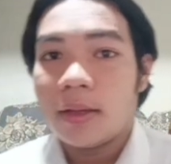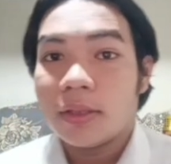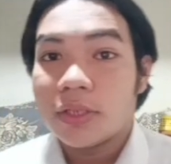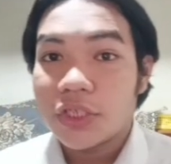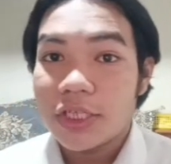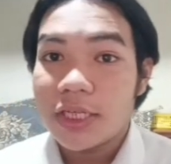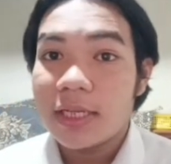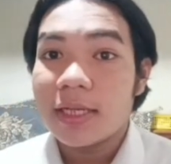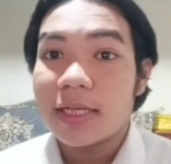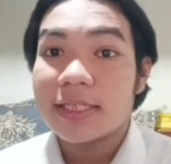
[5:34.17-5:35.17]

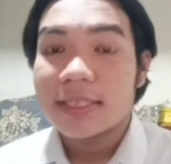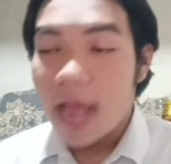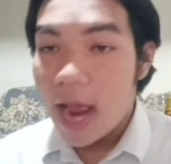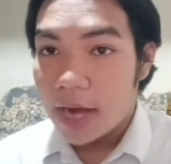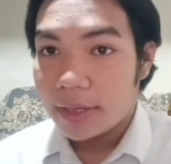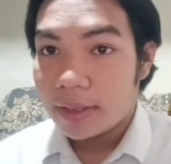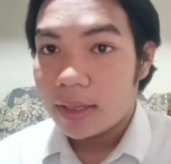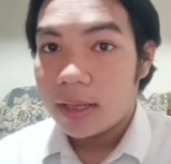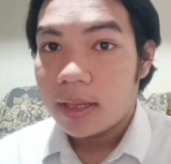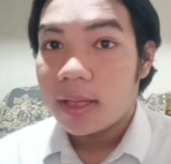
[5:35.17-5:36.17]
She is tired.
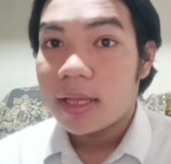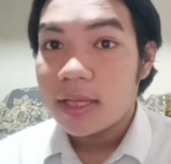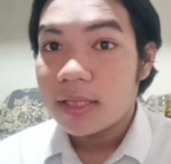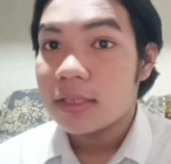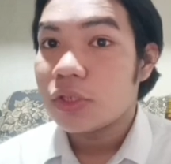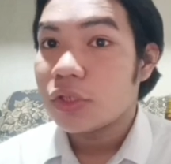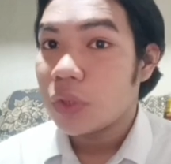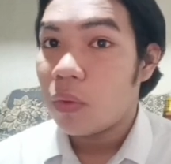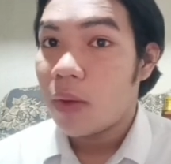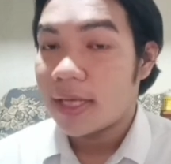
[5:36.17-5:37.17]
Is
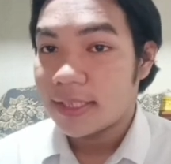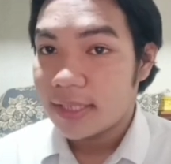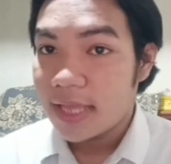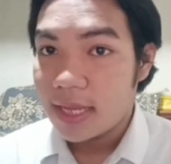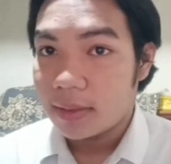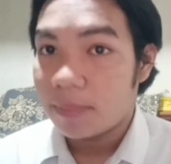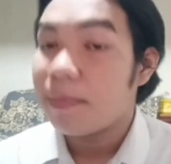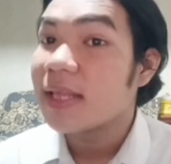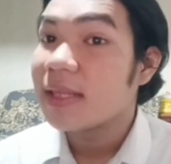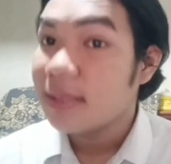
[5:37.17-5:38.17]
show a state
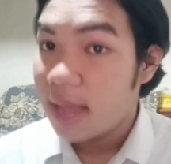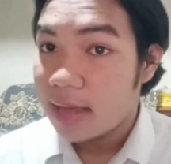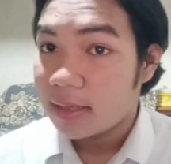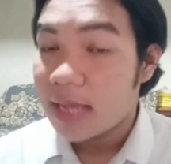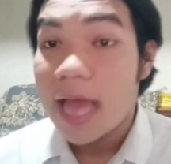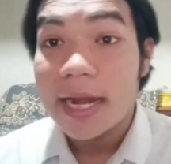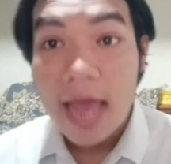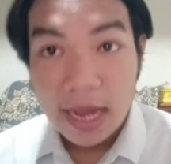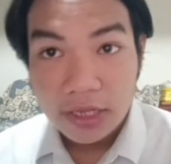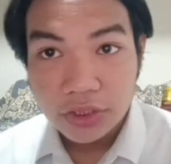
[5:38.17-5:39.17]
but not an
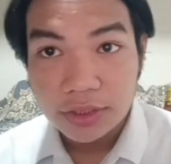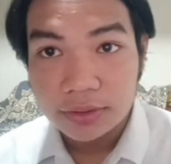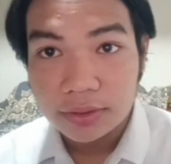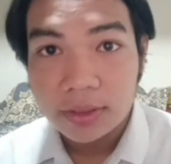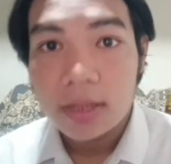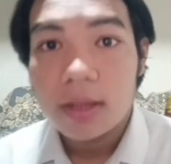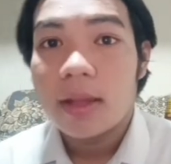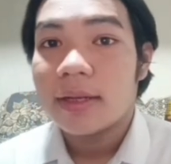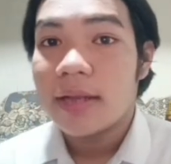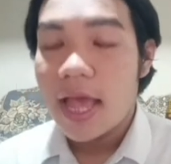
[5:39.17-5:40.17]
action.
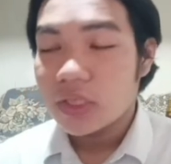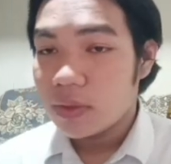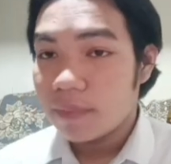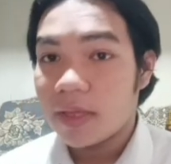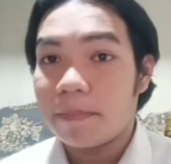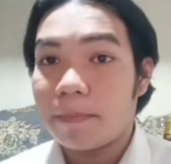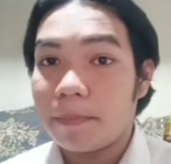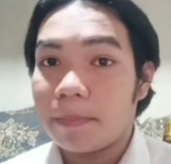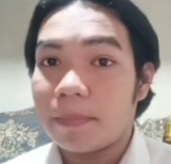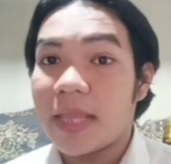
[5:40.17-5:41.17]
Next, we have
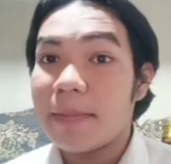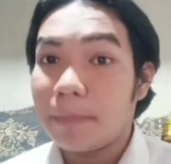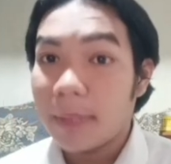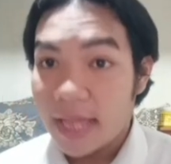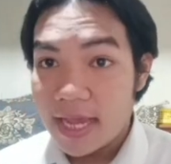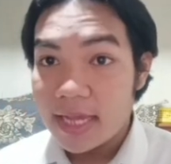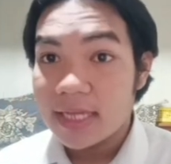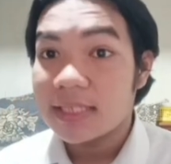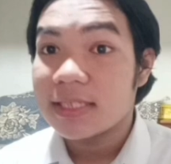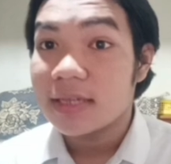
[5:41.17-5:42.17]
they play
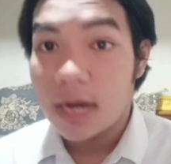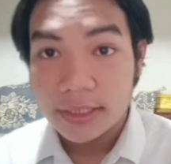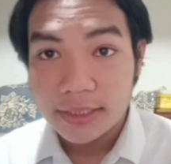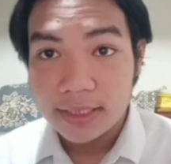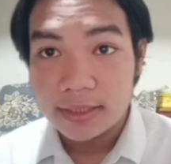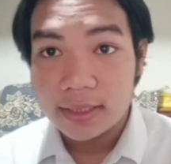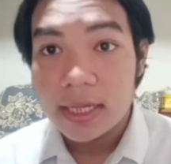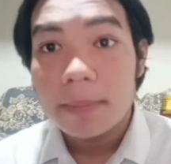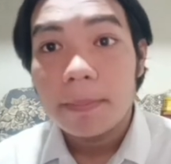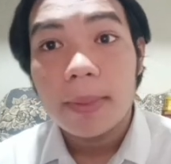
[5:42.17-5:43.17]
in the garden.
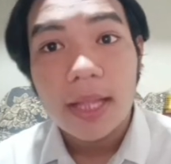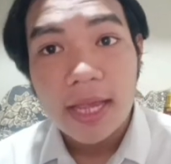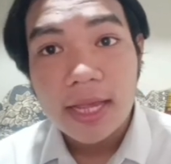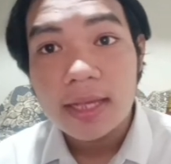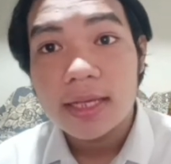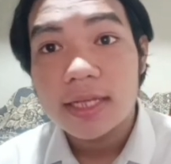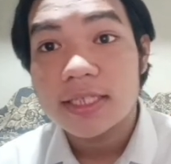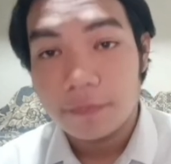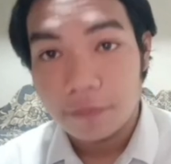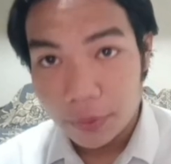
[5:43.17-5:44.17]
Play is
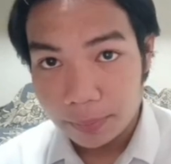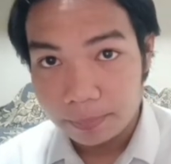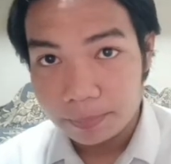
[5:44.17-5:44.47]
the verb.